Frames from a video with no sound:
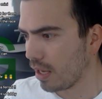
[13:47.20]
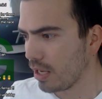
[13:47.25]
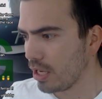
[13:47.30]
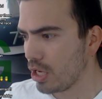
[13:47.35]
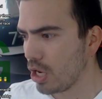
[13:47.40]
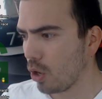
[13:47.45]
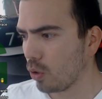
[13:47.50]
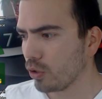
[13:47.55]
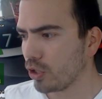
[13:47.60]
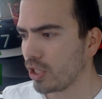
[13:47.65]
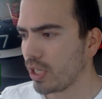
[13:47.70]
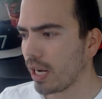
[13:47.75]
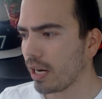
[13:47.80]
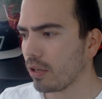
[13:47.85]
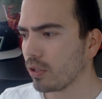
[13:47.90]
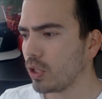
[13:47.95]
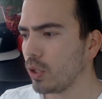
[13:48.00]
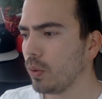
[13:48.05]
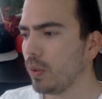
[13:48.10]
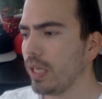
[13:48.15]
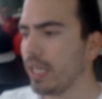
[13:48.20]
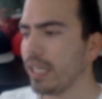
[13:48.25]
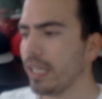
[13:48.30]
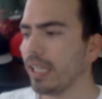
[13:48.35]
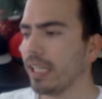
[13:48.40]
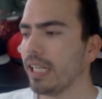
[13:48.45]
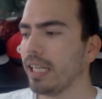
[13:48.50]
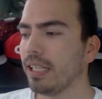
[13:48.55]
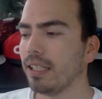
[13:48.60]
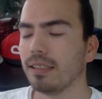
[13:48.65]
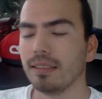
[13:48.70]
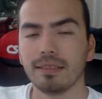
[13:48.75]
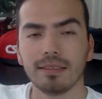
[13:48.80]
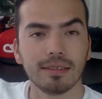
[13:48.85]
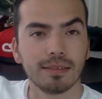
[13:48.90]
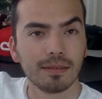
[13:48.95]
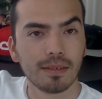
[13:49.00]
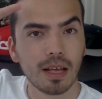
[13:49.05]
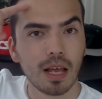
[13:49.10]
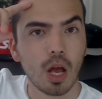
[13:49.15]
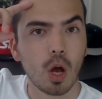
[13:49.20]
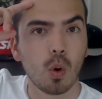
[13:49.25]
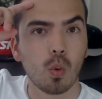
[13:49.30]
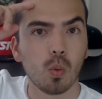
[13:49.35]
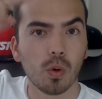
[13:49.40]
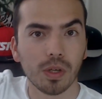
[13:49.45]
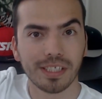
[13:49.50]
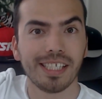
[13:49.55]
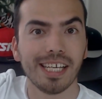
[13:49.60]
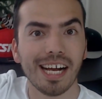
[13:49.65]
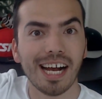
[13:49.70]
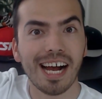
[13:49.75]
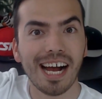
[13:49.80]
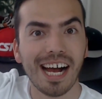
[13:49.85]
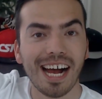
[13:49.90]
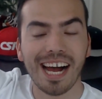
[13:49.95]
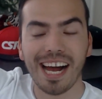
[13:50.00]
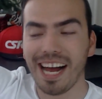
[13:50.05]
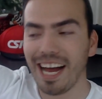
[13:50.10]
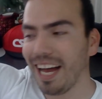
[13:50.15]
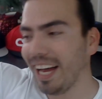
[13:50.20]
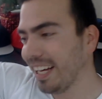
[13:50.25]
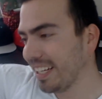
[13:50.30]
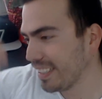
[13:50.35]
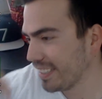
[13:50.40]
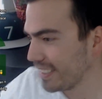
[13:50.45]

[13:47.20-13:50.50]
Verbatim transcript: Yo, shout out to Italy! What's up?